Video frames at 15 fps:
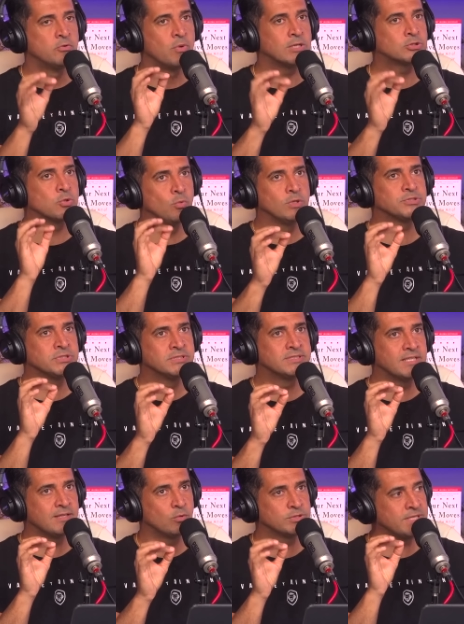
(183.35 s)
Russell Wilson
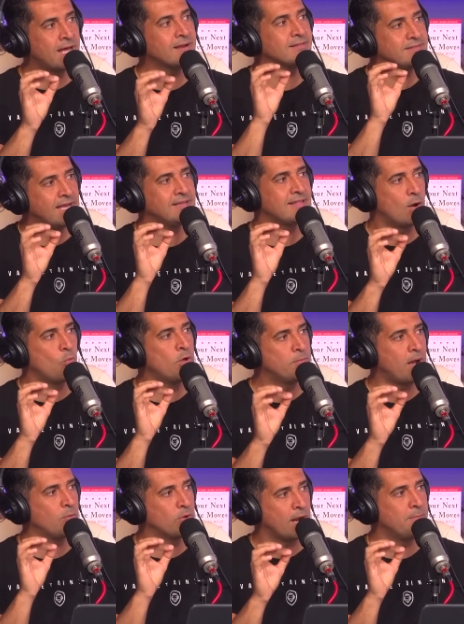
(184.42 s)
said there was not a day that went
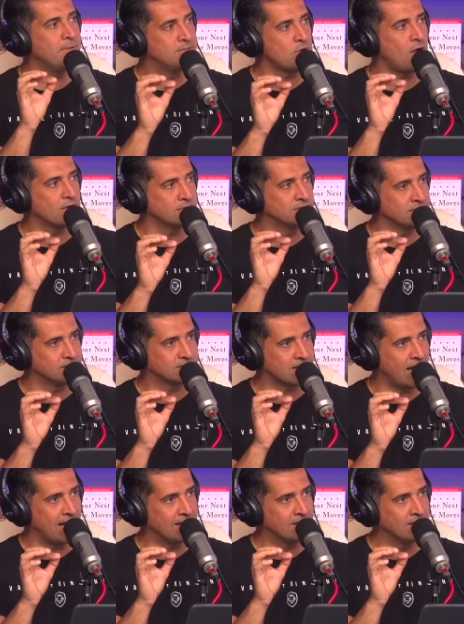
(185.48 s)
by without me talking to this
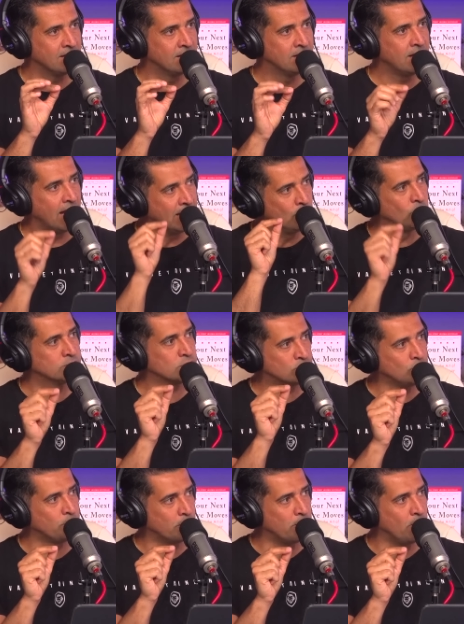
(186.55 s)
guy, and he wins a
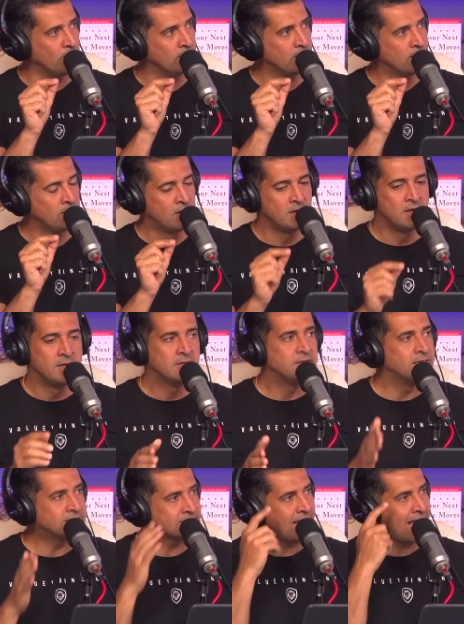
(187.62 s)
Super Bowl.
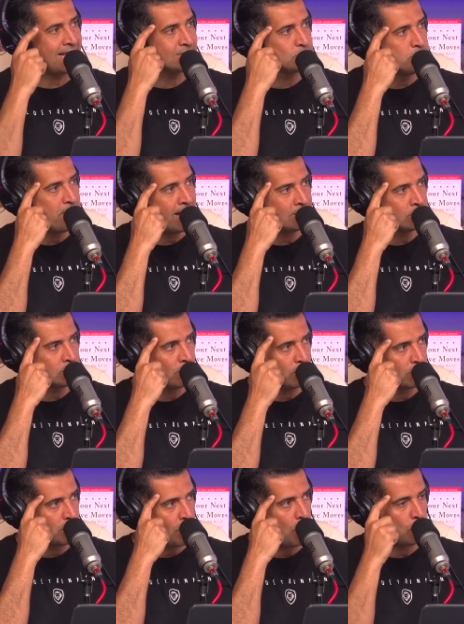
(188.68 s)
This guy's mental
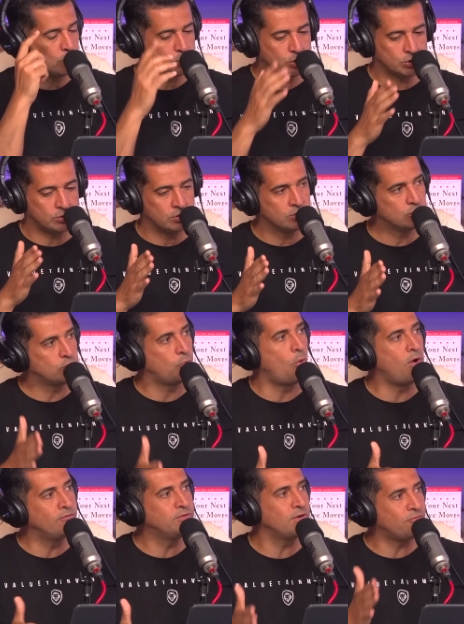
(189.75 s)
coached
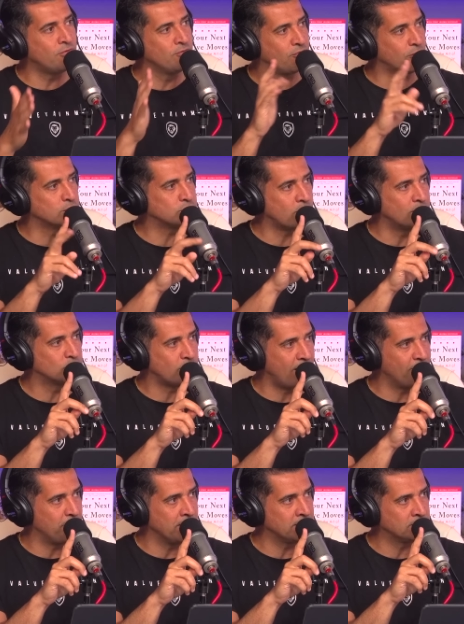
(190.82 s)
twelve different first-round
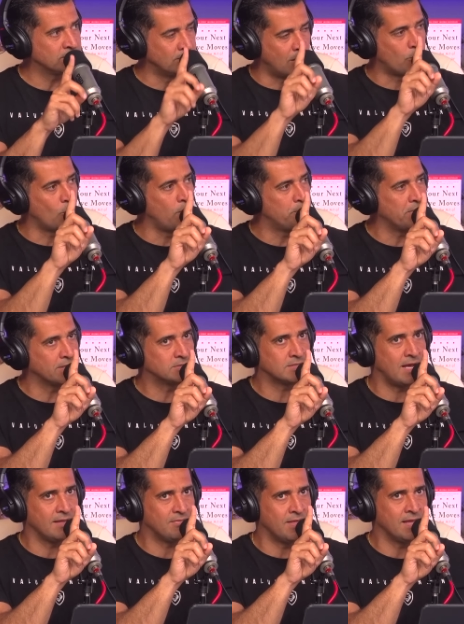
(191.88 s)
draft picks, number one picks,
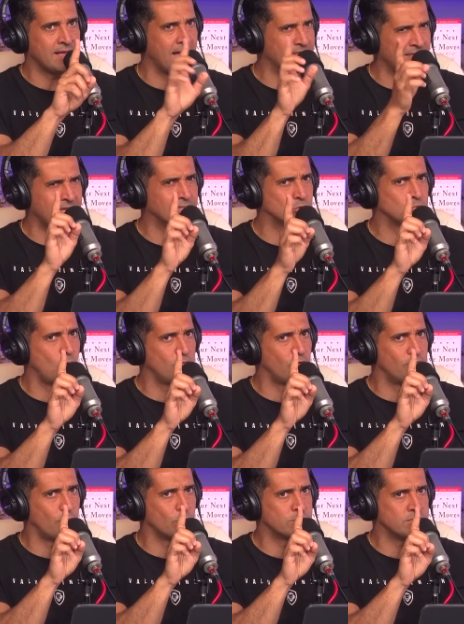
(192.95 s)
I think. I think it's twelve
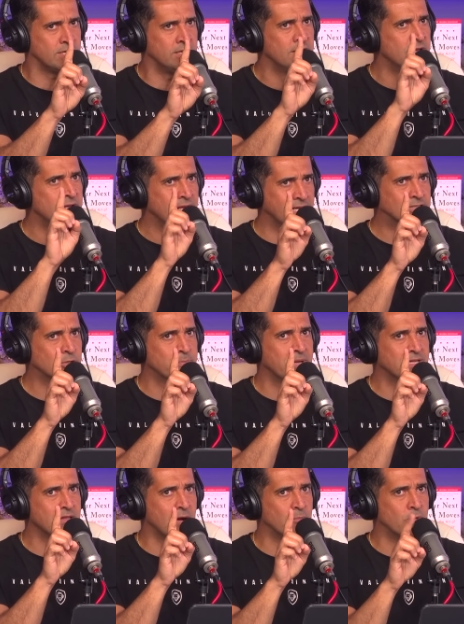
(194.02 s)
or fourteen. It's a
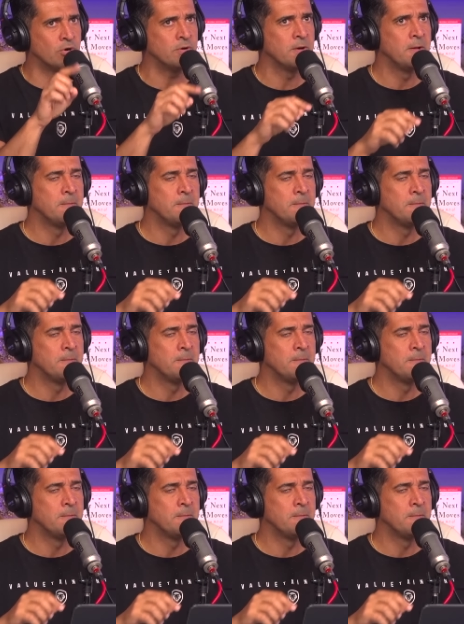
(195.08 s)
big number.